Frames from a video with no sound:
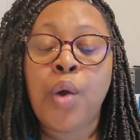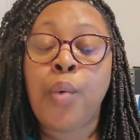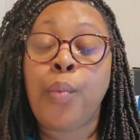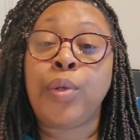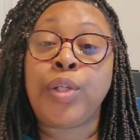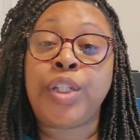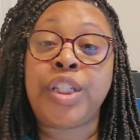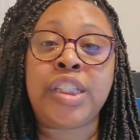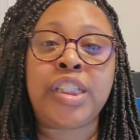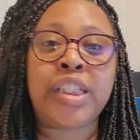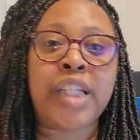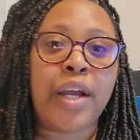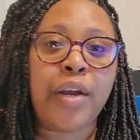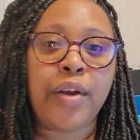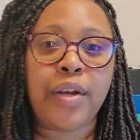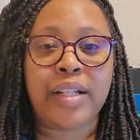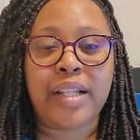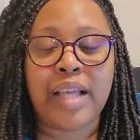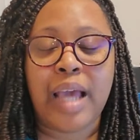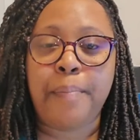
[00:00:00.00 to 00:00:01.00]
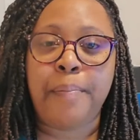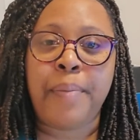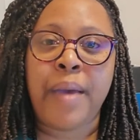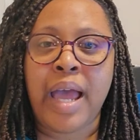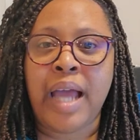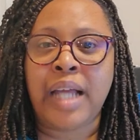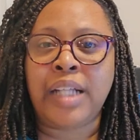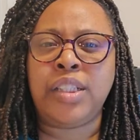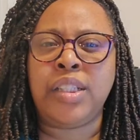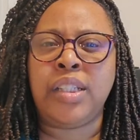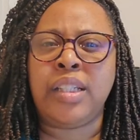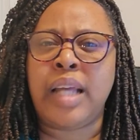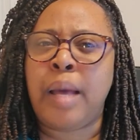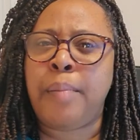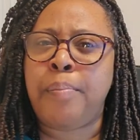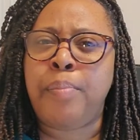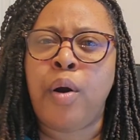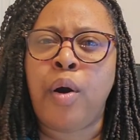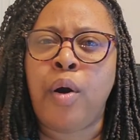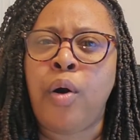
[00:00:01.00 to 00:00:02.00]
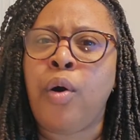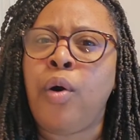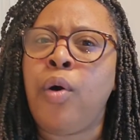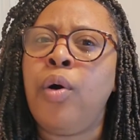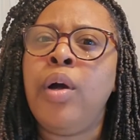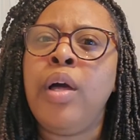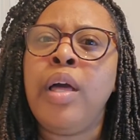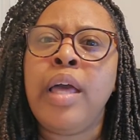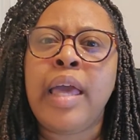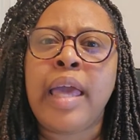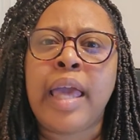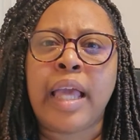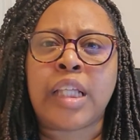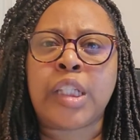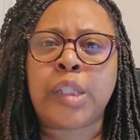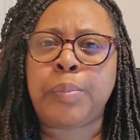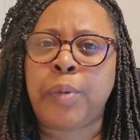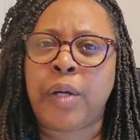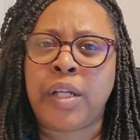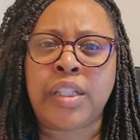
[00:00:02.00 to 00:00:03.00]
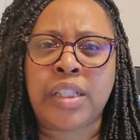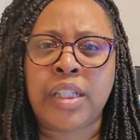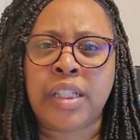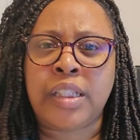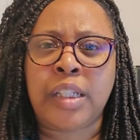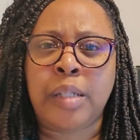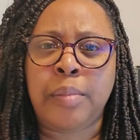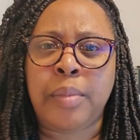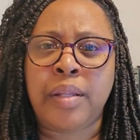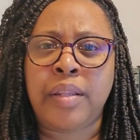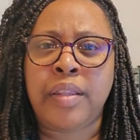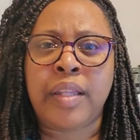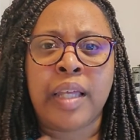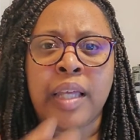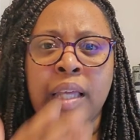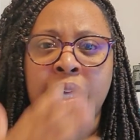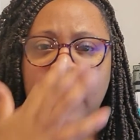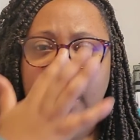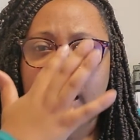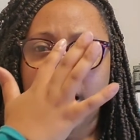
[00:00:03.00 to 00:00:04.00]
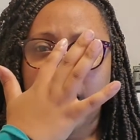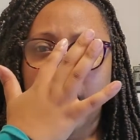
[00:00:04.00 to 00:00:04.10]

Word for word: will share in that passion that Paul expressed to Timothy